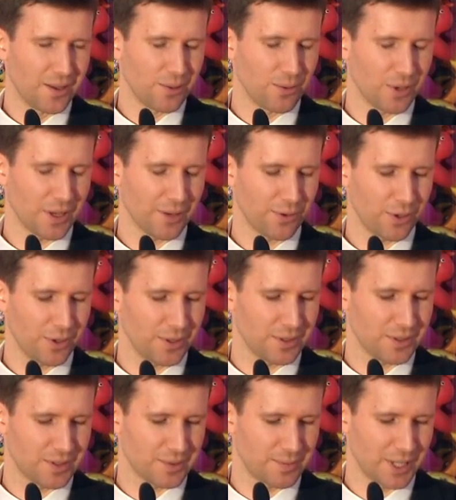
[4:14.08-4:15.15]
We have
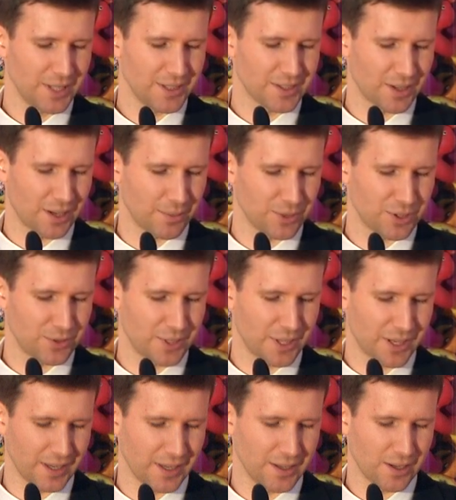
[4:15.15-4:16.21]
heard many times
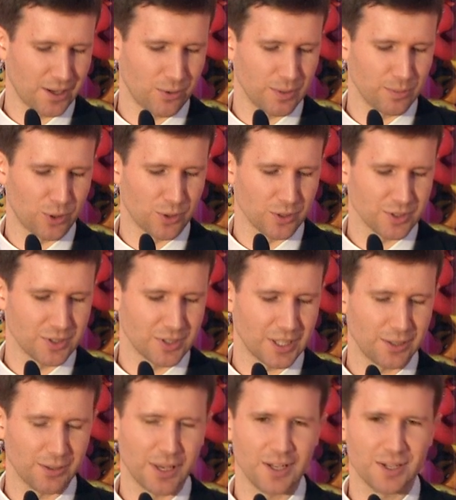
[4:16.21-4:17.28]
today how important
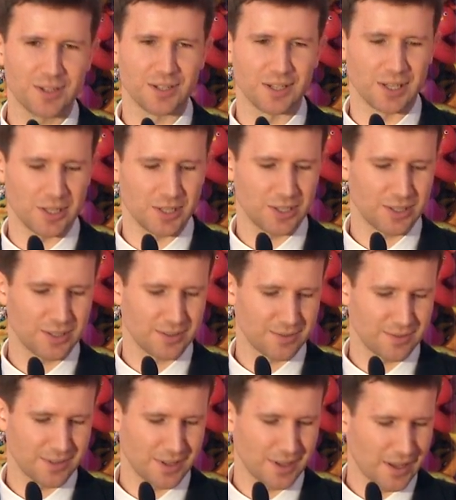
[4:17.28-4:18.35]
education is,
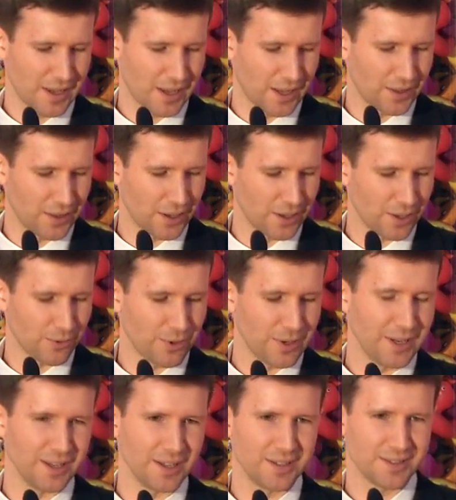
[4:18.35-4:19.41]
and I
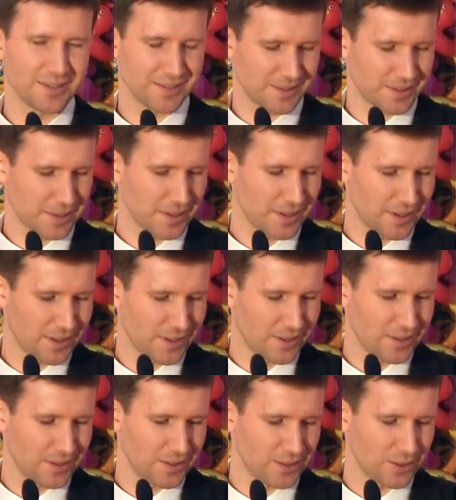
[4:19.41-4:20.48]
agree.
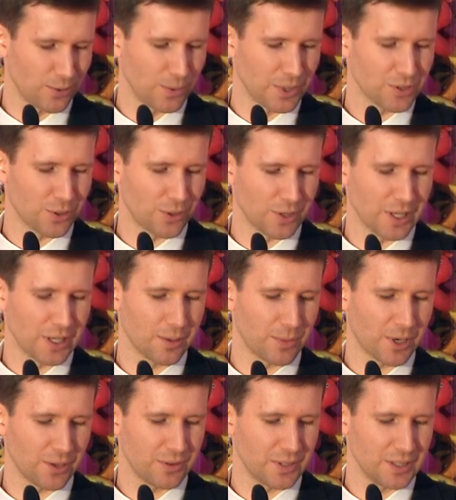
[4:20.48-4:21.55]
So when talking
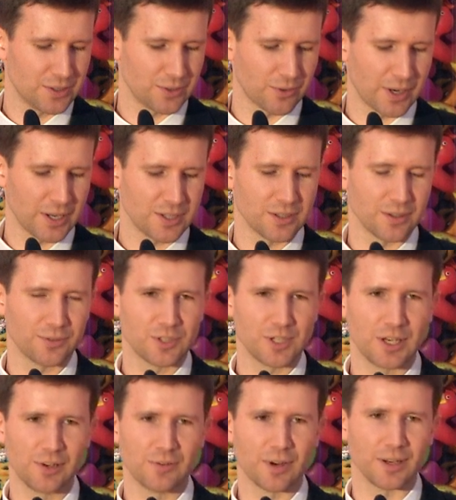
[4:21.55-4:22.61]
about the integration of
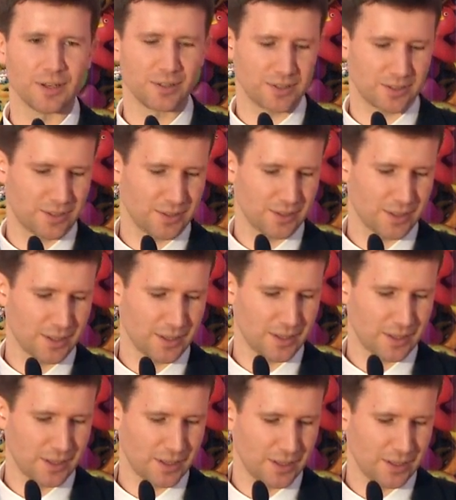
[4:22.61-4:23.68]
children, it is
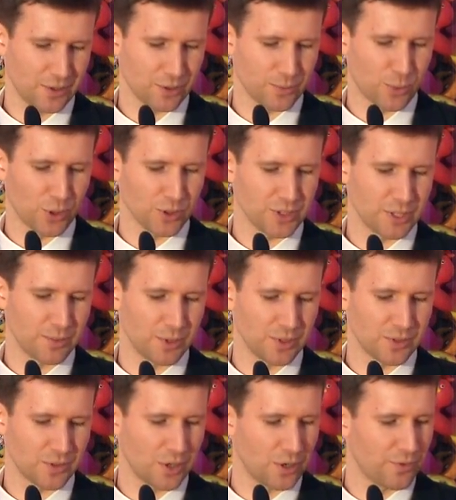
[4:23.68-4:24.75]
not possible
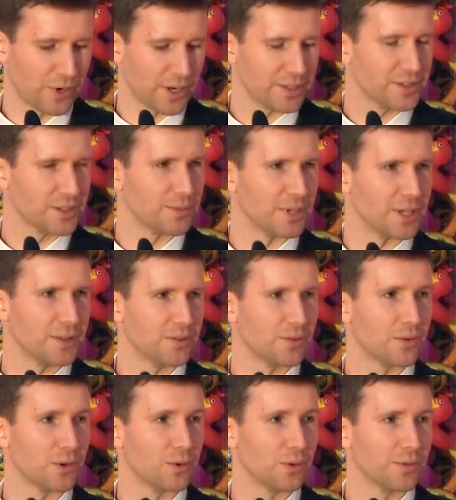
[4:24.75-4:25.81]
to overestimate the
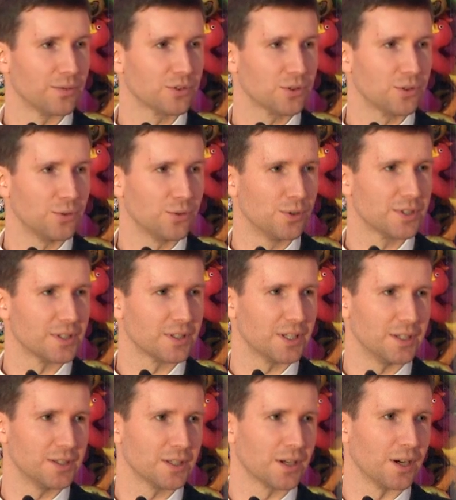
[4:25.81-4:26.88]
role of schools and
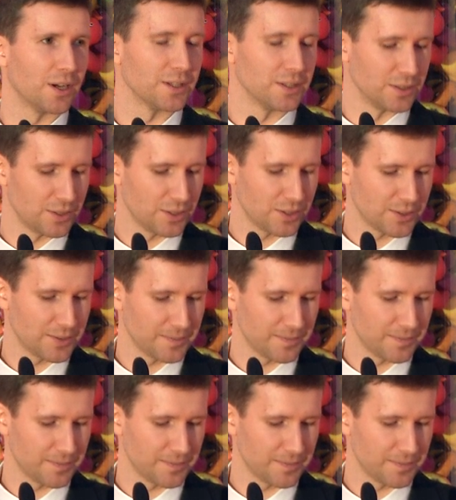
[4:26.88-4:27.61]
kindergartens.